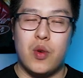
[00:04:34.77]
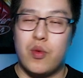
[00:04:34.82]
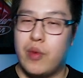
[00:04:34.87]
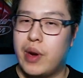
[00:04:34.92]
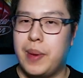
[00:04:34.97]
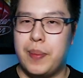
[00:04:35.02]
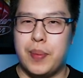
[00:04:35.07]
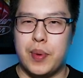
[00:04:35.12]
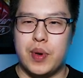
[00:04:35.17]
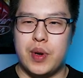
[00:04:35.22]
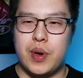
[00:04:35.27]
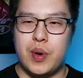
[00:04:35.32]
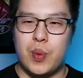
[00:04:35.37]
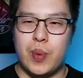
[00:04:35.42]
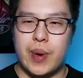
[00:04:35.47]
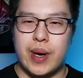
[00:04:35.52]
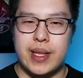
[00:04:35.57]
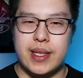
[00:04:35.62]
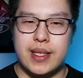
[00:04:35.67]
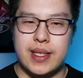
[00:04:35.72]
rebooted
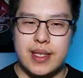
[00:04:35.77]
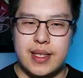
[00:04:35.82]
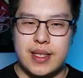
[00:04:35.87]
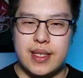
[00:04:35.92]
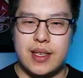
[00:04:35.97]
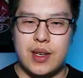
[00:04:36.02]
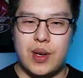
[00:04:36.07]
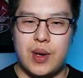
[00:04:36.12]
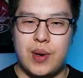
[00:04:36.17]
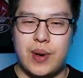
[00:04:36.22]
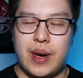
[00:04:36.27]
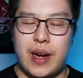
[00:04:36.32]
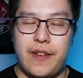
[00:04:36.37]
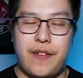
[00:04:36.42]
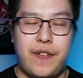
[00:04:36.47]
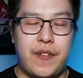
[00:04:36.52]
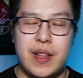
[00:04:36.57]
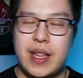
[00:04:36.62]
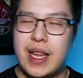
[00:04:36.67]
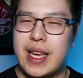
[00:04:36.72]
ones. So I
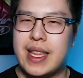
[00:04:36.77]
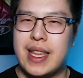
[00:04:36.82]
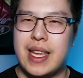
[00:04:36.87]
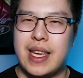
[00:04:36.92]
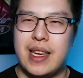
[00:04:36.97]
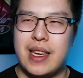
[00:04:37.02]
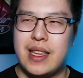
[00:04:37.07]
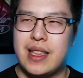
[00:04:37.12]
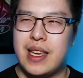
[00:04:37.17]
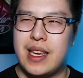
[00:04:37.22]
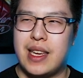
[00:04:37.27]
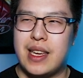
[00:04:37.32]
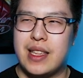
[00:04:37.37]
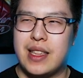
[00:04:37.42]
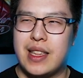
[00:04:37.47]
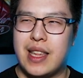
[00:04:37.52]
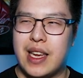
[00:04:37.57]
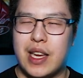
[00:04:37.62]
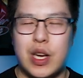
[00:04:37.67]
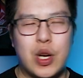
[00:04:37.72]
feel like they,
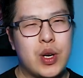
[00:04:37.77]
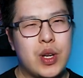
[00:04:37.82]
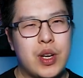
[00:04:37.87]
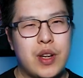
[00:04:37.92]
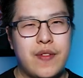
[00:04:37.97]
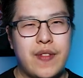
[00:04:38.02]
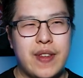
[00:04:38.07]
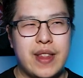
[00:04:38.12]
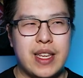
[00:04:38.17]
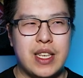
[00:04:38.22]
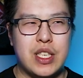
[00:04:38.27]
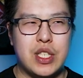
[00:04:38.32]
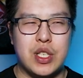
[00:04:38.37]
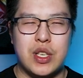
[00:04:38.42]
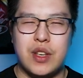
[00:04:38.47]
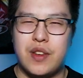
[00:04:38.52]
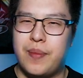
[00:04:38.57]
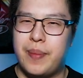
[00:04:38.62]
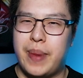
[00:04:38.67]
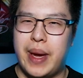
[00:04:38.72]
they, they could have and they
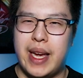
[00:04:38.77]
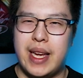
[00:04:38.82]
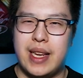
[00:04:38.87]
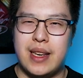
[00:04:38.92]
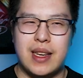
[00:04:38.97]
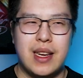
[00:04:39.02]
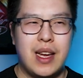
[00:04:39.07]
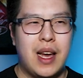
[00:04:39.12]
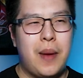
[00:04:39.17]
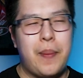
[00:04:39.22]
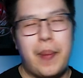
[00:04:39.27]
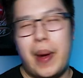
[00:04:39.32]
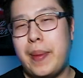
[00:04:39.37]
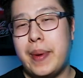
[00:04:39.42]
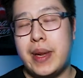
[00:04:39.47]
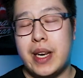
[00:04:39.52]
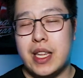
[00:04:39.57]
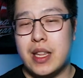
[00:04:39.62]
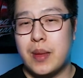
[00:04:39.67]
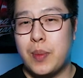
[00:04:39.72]
should have made
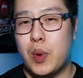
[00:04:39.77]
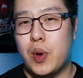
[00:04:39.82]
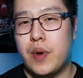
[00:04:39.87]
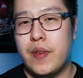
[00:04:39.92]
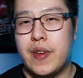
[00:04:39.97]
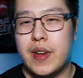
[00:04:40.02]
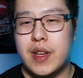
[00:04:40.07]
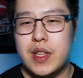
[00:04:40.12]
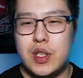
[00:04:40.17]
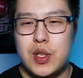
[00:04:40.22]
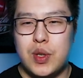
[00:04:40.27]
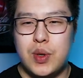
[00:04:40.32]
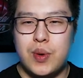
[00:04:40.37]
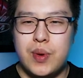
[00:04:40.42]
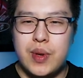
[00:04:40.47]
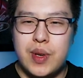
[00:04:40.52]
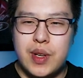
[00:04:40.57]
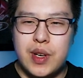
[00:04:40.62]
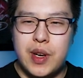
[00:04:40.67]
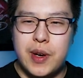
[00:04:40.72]
maybe another movie or
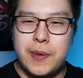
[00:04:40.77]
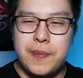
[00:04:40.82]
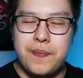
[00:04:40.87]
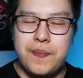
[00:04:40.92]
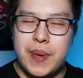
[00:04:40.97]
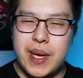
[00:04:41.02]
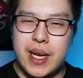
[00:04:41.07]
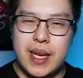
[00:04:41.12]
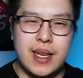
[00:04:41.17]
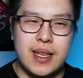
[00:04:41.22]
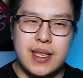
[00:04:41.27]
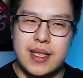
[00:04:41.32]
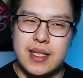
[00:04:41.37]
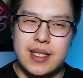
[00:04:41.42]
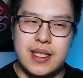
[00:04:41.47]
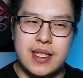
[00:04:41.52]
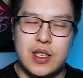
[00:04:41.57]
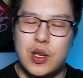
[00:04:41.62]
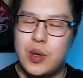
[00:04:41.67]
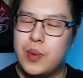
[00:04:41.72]
two, you know,
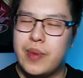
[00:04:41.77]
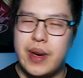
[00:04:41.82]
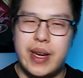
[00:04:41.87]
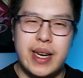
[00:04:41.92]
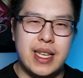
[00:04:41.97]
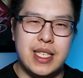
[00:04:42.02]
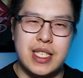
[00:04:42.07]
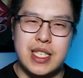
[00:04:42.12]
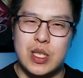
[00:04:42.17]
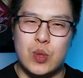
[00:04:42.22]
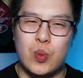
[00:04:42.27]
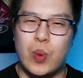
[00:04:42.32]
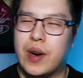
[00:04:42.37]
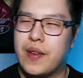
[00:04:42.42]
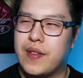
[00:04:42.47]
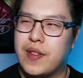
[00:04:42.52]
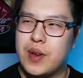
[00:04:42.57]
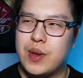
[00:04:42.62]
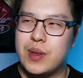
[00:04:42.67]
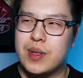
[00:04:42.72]
because Tomb Raider is just one
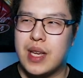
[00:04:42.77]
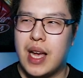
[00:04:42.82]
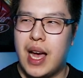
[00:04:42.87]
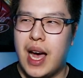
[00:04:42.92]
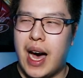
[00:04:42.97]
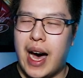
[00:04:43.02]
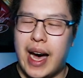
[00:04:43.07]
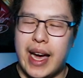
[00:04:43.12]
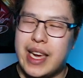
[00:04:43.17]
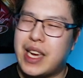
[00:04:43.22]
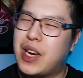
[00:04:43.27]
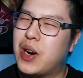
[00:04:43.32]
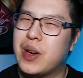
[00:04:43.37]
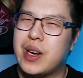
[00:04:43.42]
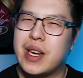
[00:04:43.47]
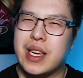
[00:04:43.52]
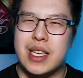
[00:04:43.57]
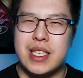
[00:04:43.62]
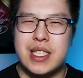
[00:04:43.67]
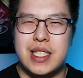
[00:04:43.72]
of those
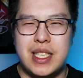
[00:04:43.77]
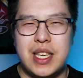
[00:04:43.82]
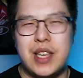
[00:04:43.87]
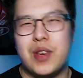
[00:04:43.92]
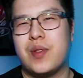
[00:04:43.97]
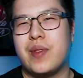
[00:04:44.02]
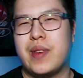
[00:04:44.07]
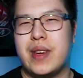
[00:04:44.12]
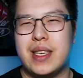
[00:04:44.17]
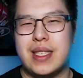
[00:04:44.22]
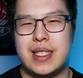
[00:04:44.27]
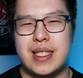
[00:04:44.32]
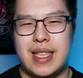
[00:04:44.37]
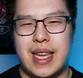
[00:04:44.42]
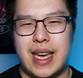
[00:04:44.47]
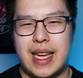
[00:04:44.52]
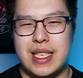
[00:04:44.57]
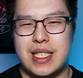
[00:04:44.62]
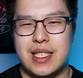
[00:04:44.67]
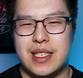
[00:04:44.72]
iconic series
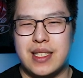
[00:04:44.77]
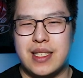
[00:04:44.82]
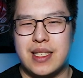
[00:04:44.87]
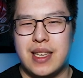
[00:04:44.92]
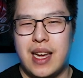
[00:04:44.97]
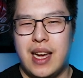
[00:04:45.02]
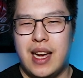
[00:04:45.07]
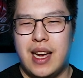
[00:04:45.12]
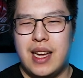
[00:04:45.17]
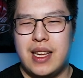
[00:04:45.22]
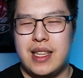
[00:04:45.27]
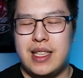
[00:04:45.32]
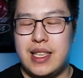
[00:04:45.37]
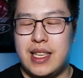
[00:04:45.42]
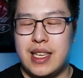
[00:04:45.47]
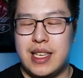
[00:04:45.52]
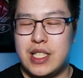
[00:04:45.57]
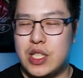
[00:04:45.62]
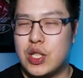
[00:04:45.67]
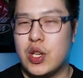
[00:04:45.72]
that just
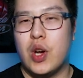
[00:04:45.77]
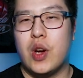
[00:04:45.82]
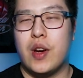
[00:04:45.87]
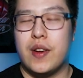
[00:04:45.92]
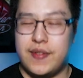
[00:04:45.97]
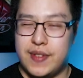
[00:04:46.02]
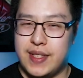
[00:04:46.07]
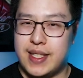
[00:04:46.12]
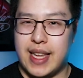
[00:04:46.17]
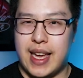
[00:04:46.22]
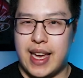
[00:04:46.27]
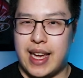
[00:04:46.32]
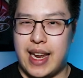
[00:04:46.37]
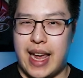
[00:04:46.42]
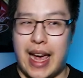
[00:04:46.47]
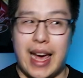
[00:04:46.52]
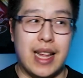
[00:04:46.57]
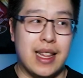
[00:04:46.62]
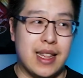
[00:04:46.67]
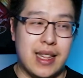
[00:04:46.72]
deserves
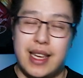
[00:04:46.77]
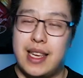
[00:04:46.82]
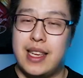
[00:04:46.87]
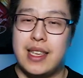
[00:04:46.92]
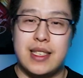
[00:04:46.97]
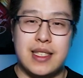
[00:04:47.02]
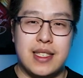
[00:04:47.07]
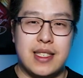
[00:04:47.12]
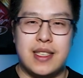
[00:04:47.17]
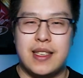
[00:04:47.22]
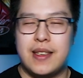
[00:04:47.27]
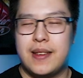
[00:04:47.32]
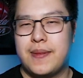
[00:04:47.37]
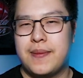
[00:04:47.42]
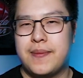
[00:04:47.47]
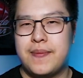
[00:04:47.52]
that, at least.